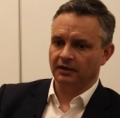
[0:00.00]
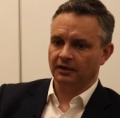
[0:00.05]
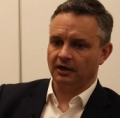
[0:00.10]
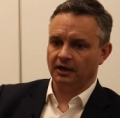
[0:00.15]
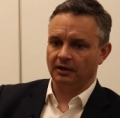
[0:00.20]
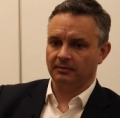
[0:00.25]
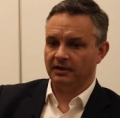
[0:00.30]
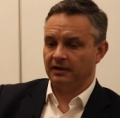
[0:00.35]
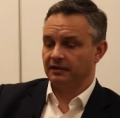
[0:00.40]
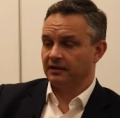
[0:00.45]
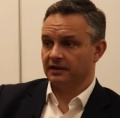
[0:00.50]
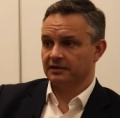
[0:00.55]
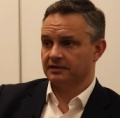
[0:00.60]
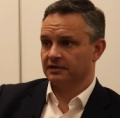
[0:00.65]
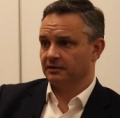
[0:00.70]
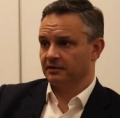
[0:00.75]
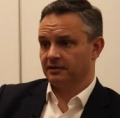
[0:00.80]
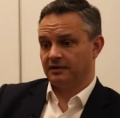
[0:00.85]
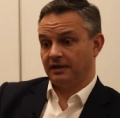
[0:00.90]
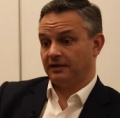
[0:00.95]
um, and that's
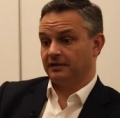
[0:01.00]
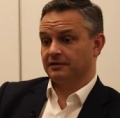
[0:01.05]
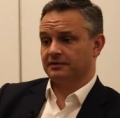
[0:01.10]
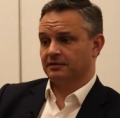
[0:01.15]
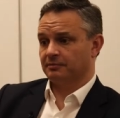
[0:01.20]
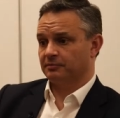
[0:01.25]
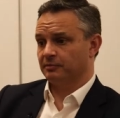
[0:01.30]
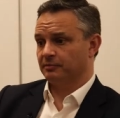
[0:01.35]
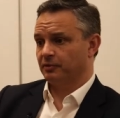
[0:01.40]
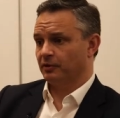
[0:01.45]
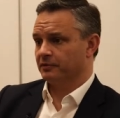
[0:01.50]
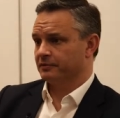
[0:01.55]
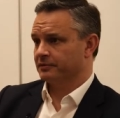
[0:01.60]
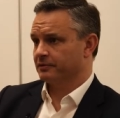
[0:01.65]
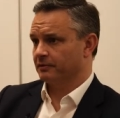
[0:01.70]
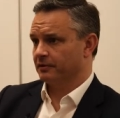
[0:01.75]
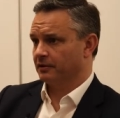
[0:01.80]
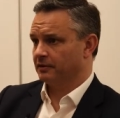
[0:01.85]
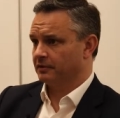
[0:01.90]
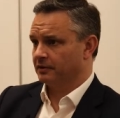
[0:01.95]
that that is the
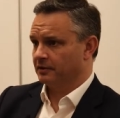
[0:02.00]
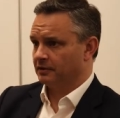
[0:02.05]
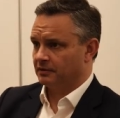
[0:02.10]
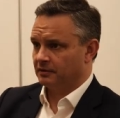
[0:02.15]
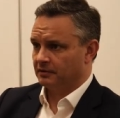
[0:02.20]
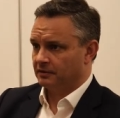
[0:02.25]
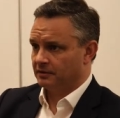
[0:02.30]
proposal that the